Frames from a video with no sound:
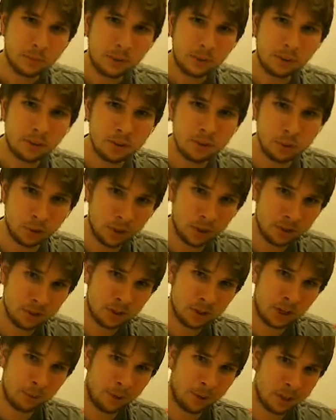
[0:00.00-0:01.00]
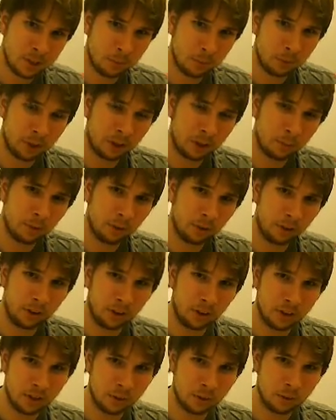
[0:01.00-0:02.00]
So yes, this game has some playability
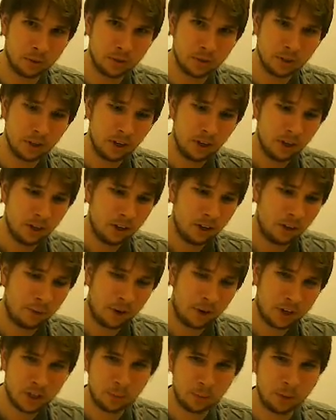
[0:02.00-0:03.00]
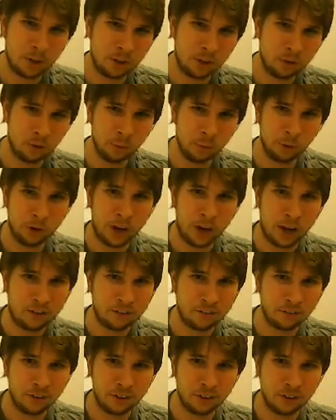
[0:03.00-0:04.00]
issues. I've managed to play through about half
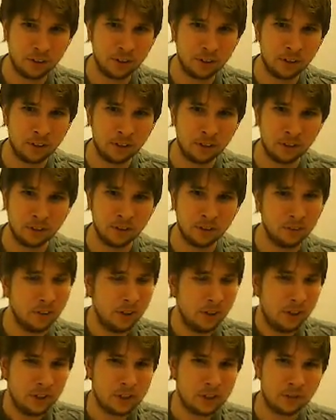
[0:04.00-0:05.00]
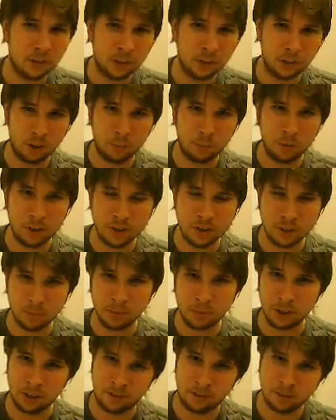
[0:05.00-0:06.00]
of it, and it's a fun little play
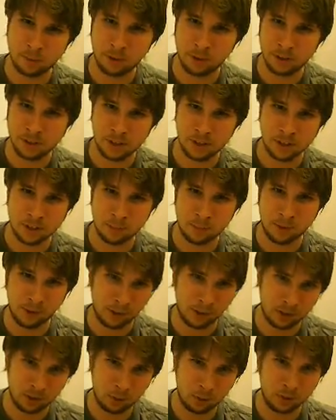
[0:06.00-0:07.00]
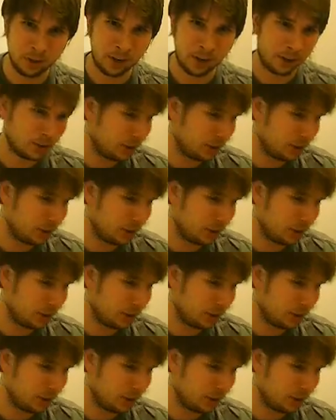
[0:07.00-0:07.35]
sometimes, but it's not something to get too attached